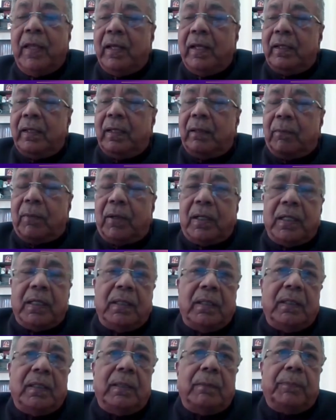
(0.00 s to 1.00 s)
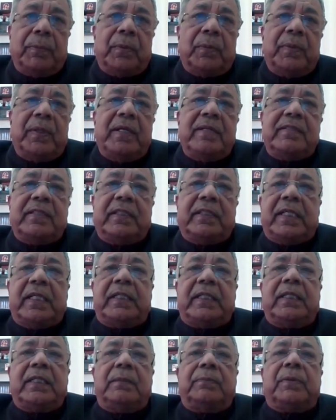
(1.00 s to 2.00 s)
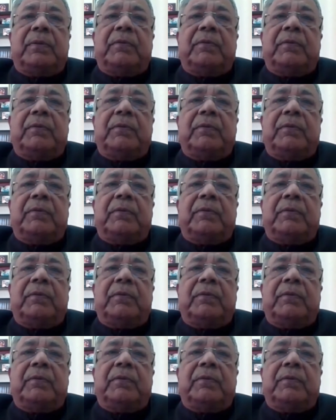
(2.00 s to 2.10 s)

The model law provides detailed